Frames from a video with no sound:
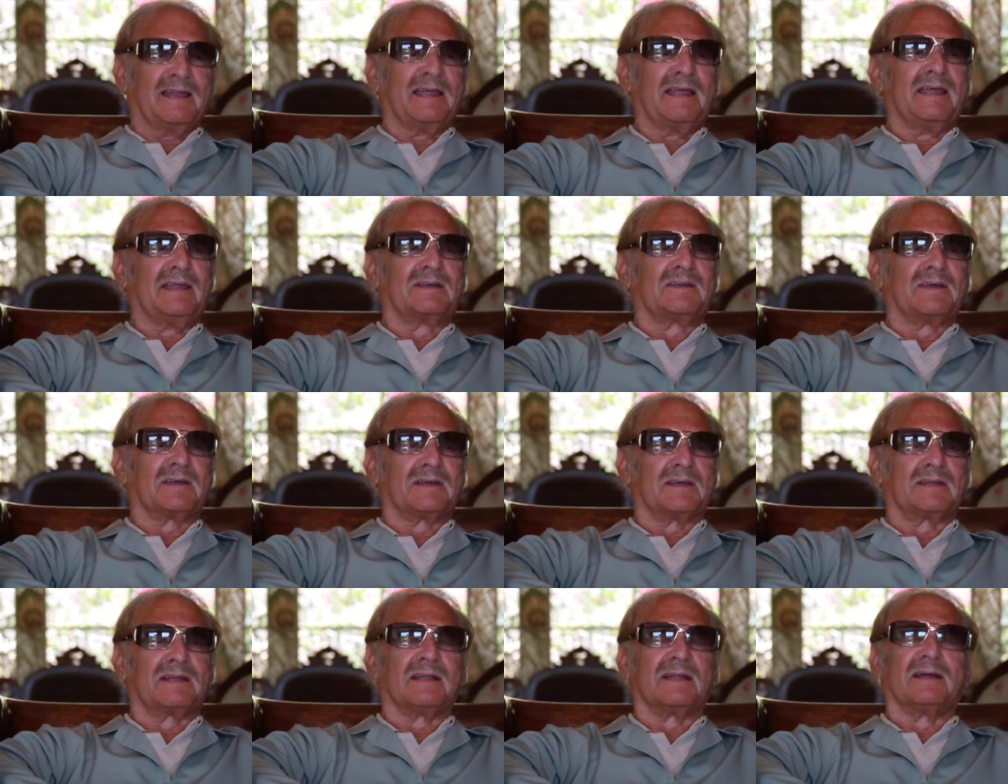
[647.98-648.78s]
and he
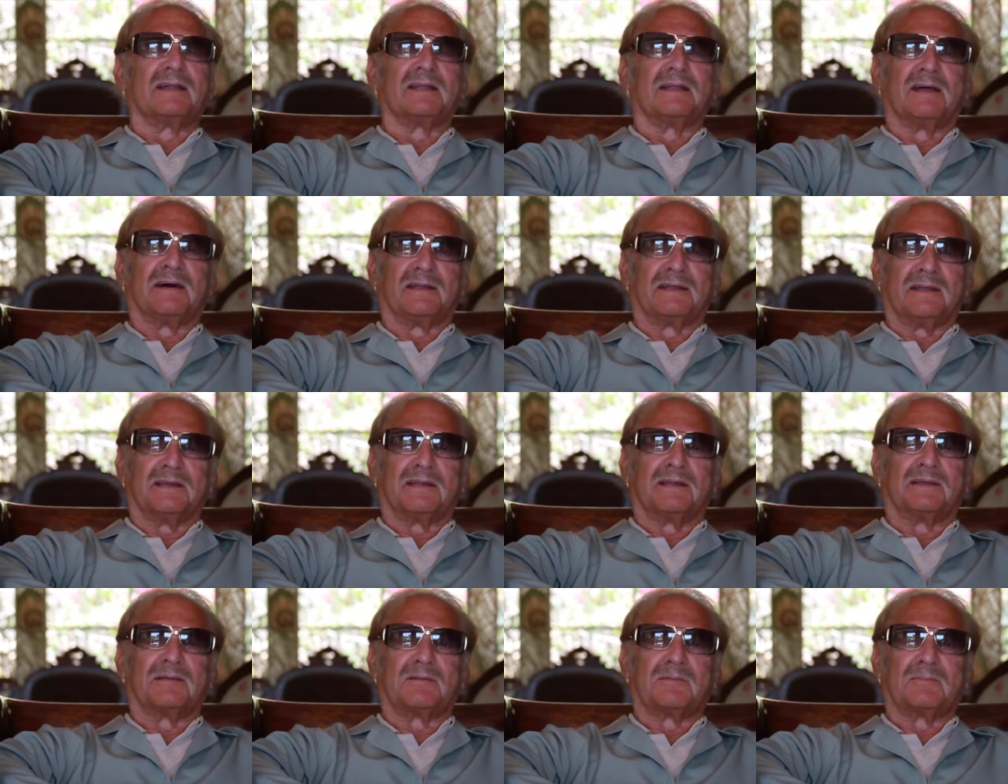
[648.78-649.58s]
took it to
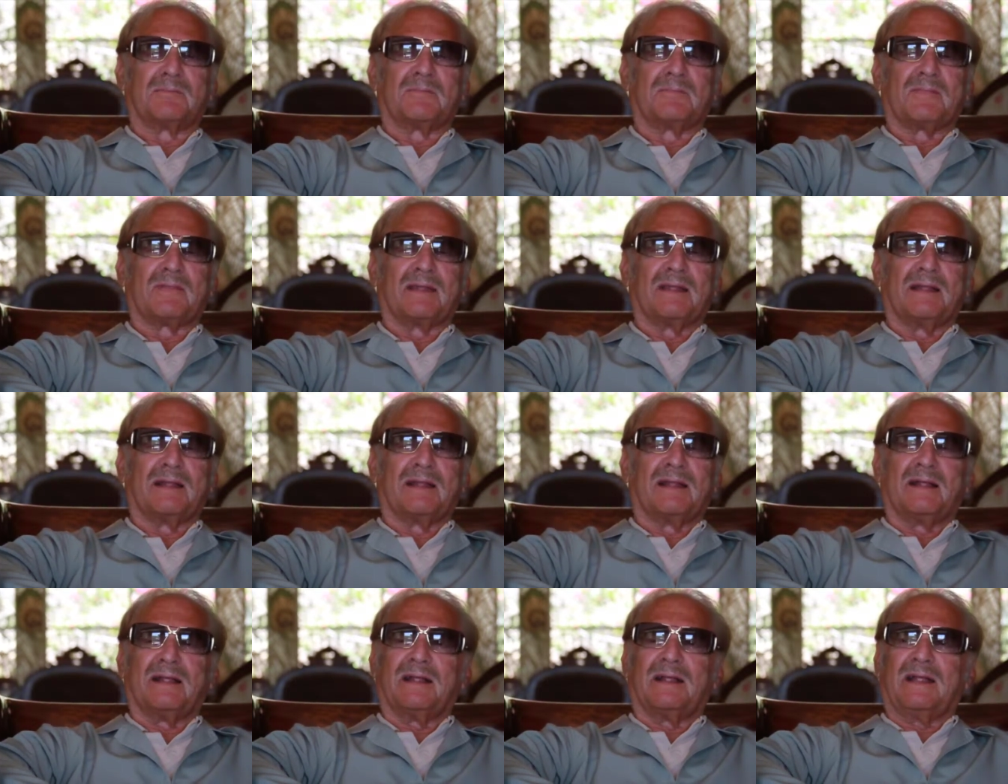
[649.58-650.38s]
London,
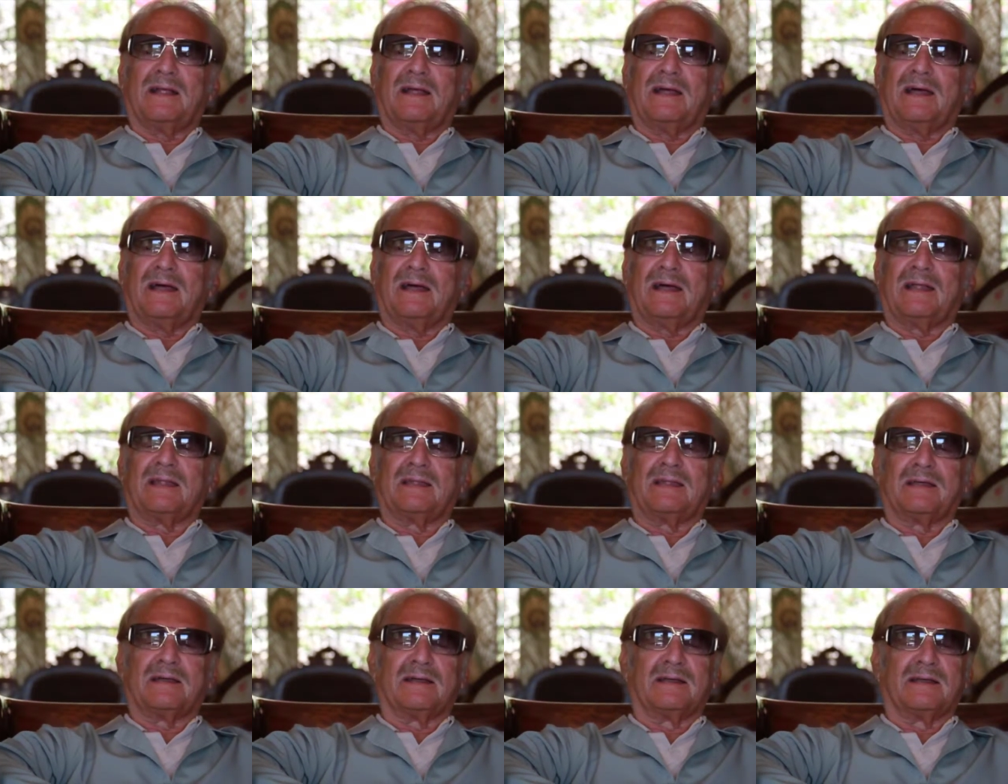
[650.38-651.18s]

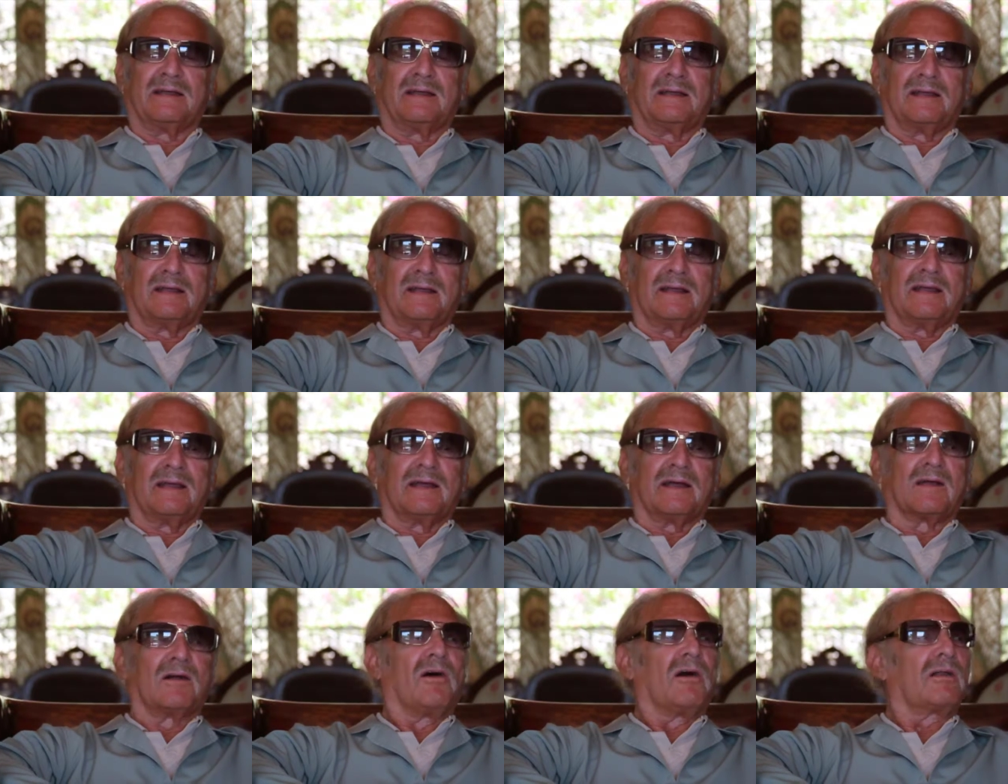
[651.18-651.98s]
and uh,
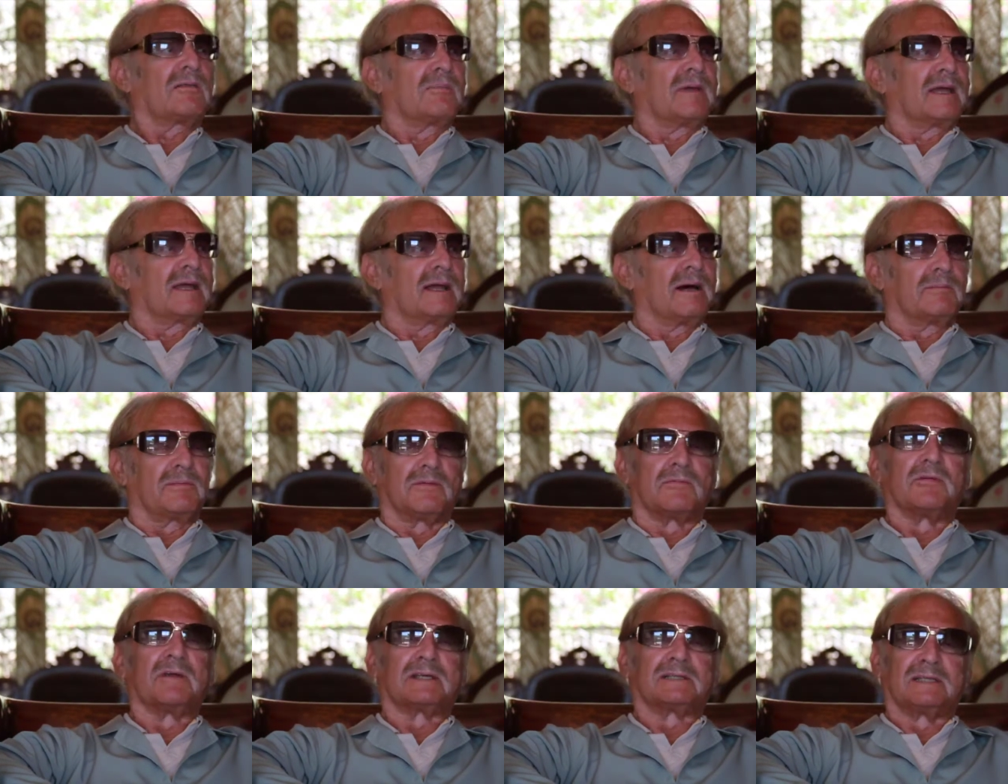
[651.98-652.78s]
called me a
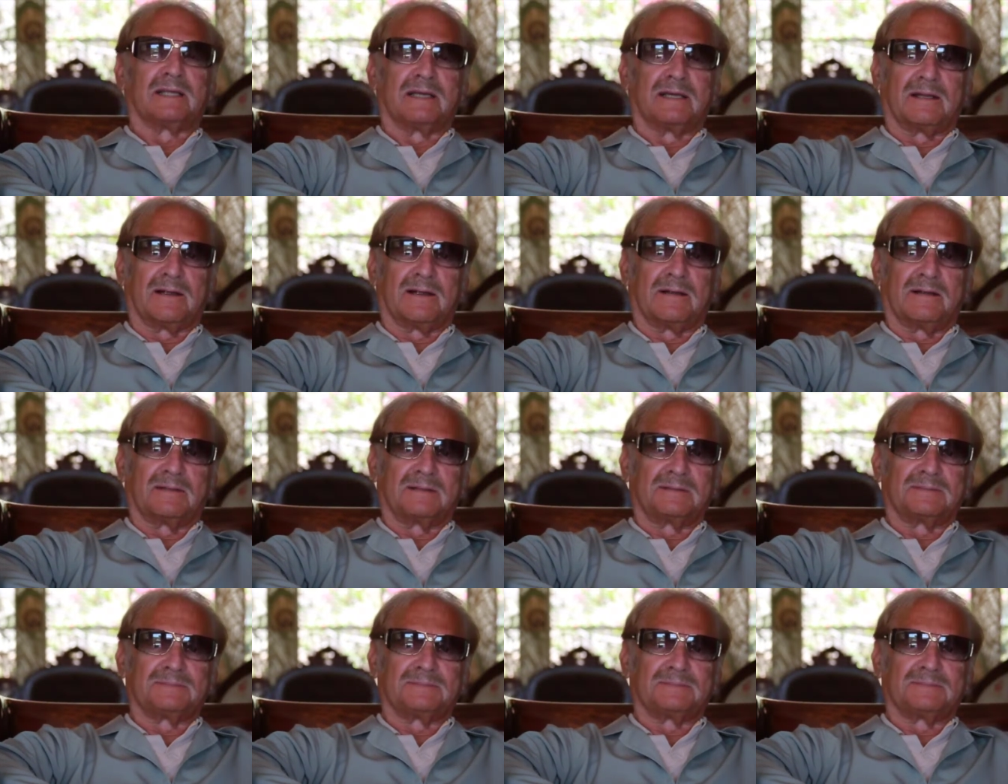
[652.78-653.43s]
couple of weeks later.